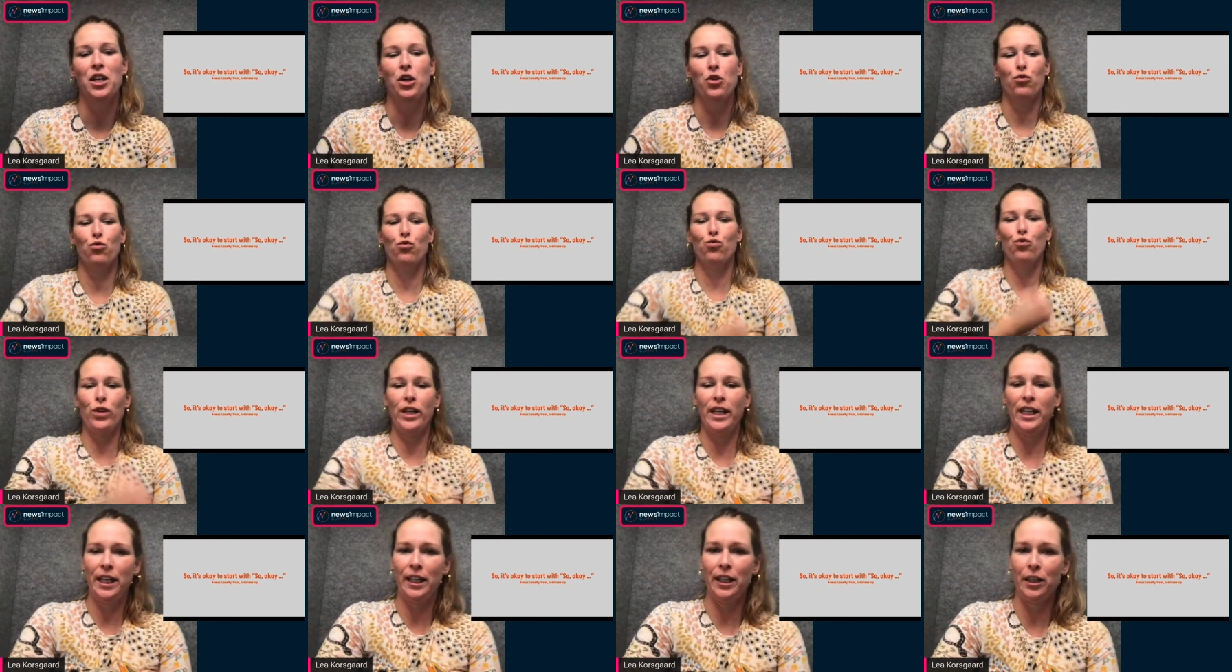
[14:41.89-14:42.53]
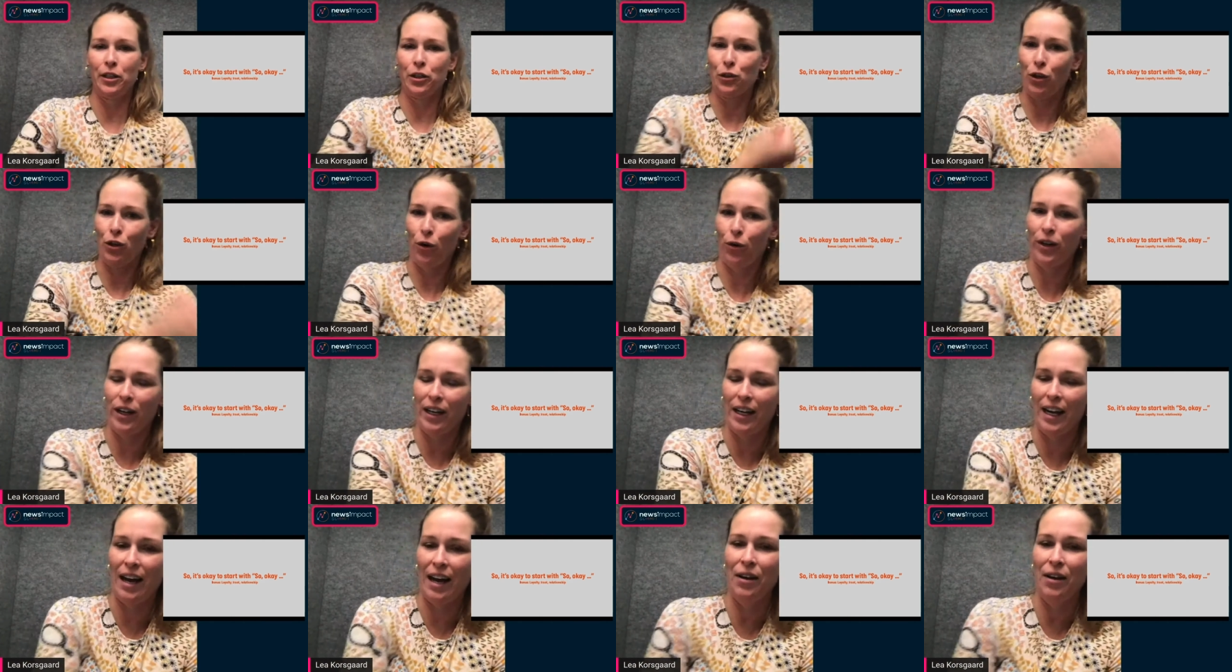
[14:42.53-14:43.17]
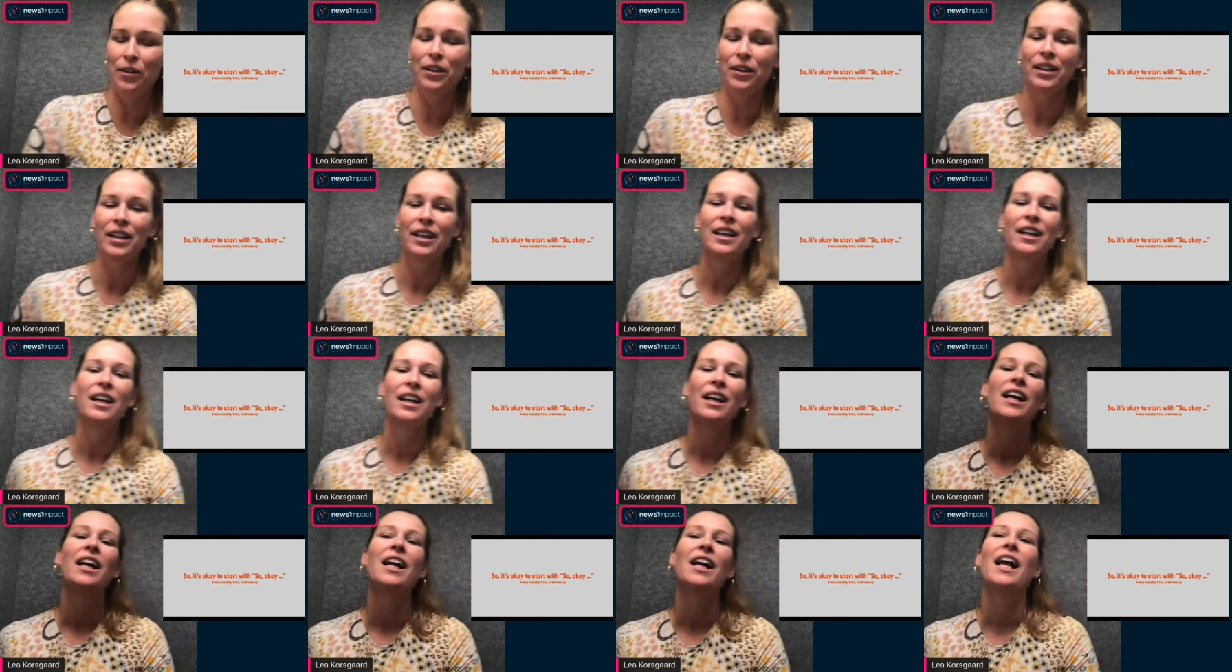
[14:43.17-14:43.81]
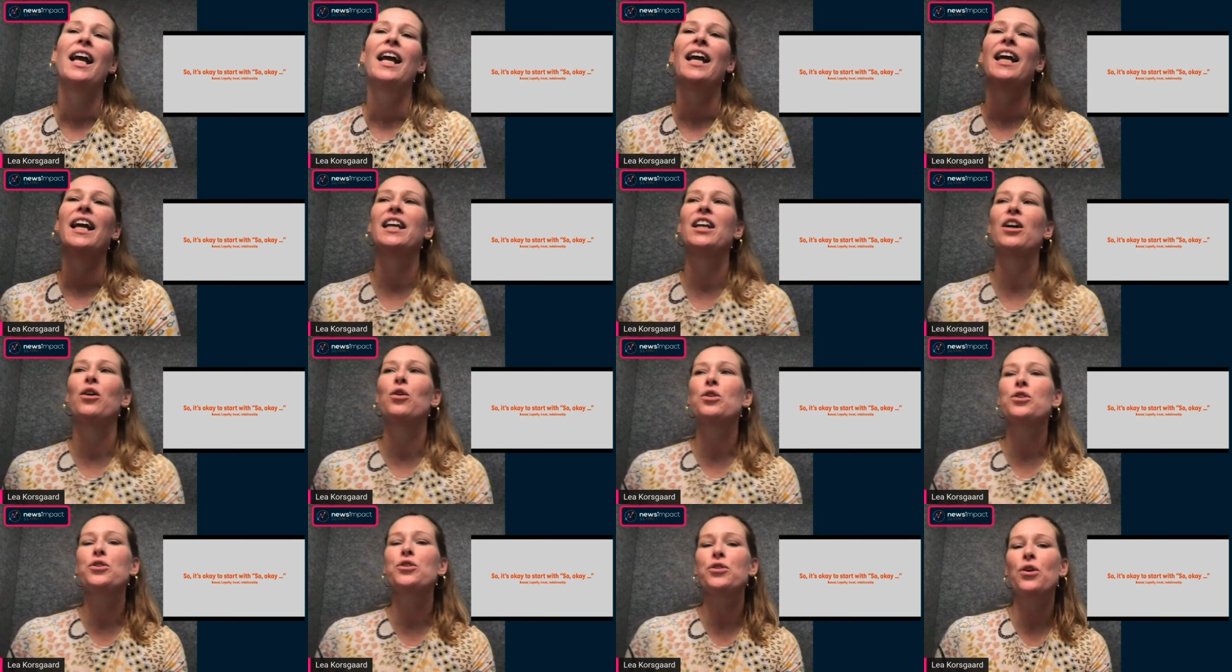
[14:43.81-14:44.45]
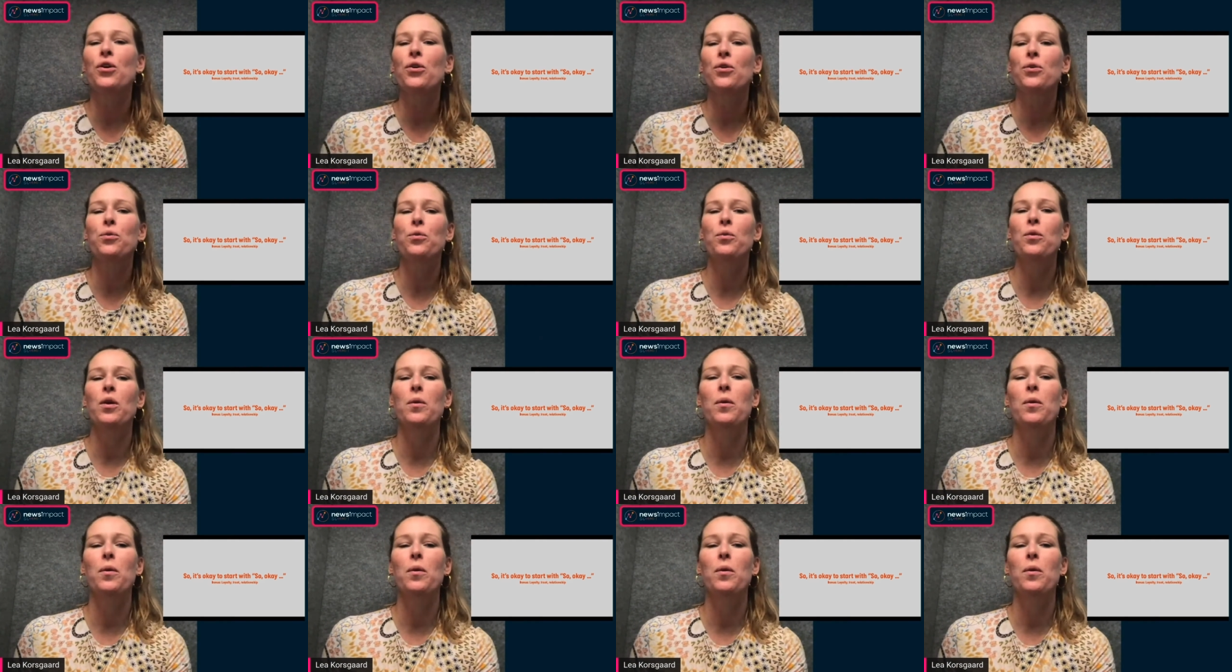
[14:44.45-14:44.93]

reading a story aloud, it also